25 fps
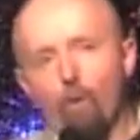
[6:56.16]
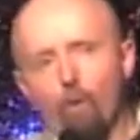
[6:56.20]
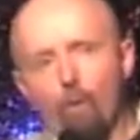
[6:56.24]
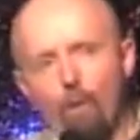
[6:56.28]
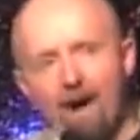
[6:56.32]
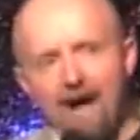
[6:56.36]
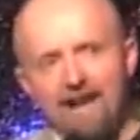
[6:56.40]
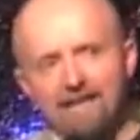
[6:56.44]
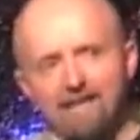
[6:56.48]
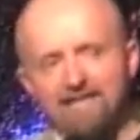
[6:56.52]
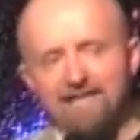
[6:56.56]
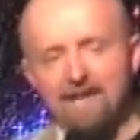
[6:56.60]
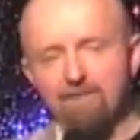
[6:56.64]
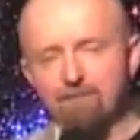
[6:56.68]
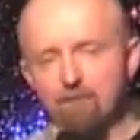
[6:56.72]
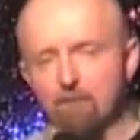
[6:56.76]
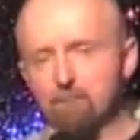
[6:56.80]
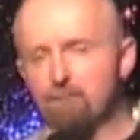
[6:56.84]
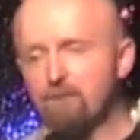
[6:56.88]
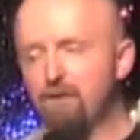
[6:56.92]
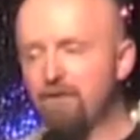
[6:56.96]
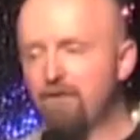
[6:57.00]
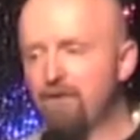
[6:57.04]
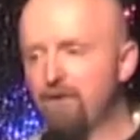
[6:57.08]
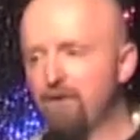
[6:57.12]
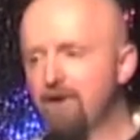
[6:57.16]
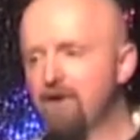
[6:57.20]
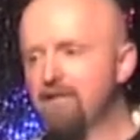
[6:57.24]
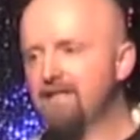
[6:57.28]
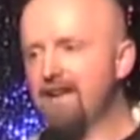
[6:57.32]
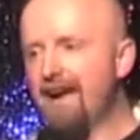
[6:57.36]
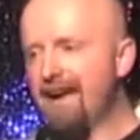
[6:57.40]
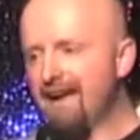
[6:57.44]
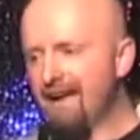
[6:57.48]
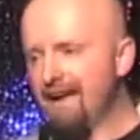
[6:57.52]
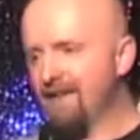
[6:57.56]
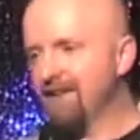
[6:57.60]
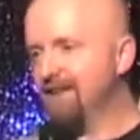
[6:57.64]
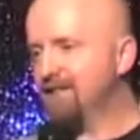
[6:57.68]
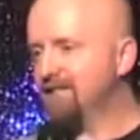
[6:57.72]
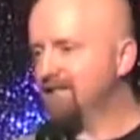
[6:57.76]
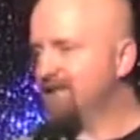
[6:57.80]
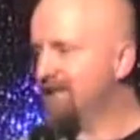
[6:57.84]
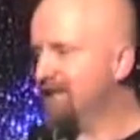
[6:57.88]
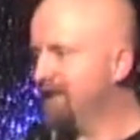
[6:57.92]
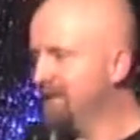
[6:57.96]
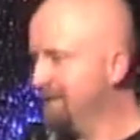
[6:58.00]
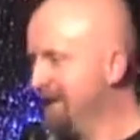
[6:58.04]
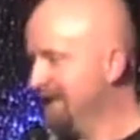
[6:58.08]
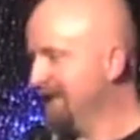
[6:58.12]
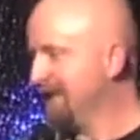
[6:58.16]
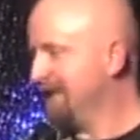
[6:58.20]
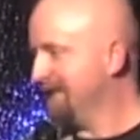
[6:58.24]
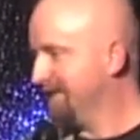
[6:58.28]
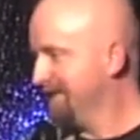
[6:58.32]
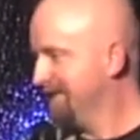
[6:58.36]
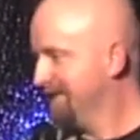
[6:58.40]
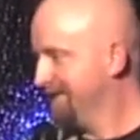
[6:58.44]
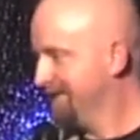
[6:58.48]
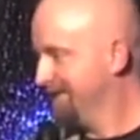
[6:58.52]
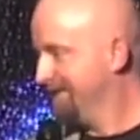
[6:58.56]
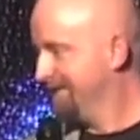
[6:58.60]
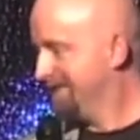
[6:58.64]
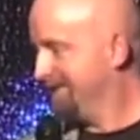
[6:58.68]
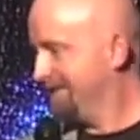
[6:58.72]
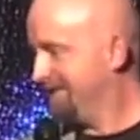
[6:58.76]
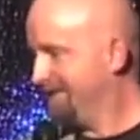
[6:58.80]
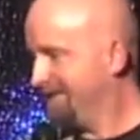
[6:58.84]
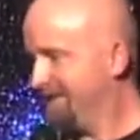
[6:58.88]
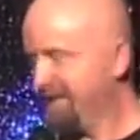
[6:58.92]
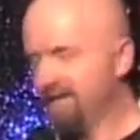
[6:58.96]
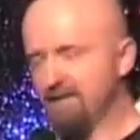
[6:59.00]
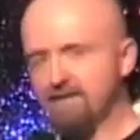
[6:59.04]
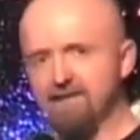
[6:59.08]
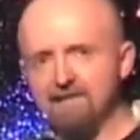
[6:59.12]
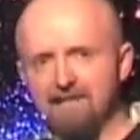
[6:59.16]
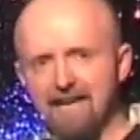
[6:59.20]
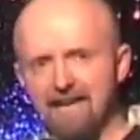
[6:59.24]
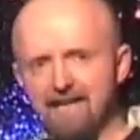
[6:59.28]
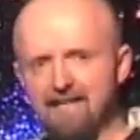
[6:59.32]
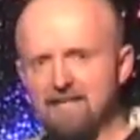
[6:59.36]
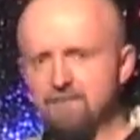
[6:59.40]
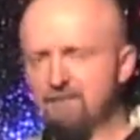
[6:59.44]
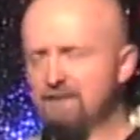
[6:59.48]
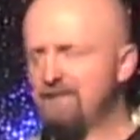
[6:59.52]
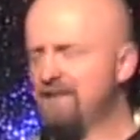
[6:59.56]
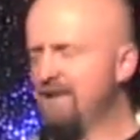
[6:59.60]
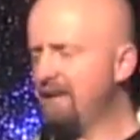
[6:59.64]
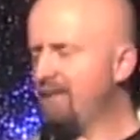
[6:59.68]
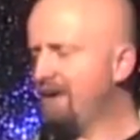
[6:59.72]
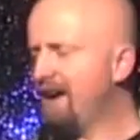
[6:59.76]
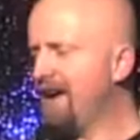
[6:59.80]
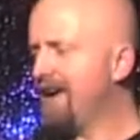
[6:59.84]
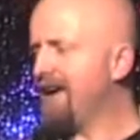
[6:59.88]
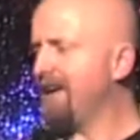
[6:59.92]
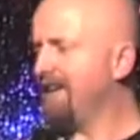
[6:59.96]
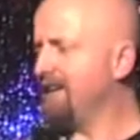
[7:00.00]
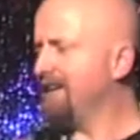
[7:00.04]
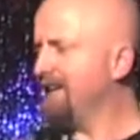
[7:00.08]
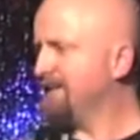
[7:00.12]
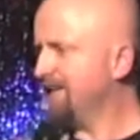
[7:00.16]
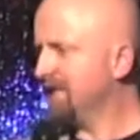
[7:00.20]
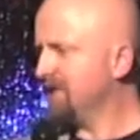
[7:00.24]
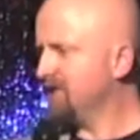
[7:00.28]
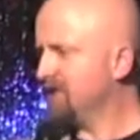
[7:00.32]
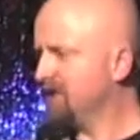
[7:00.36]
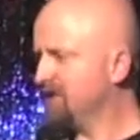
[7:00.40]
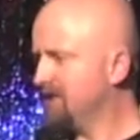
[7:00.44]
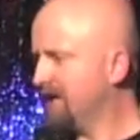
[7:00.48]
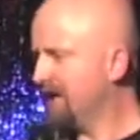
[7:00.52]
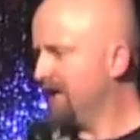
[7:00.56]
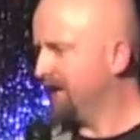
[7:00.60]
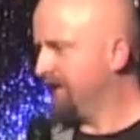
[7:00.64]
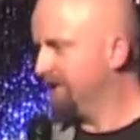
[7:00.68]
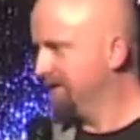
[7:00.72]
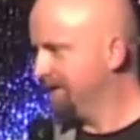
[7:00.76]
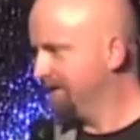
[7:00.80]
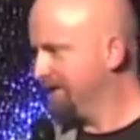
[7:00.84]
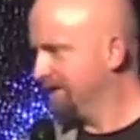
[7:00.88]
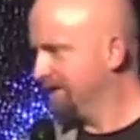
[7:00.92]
why does everyone prefer Diana to Camilla? Diana's been dead about 8 years, hasn't she, Jane?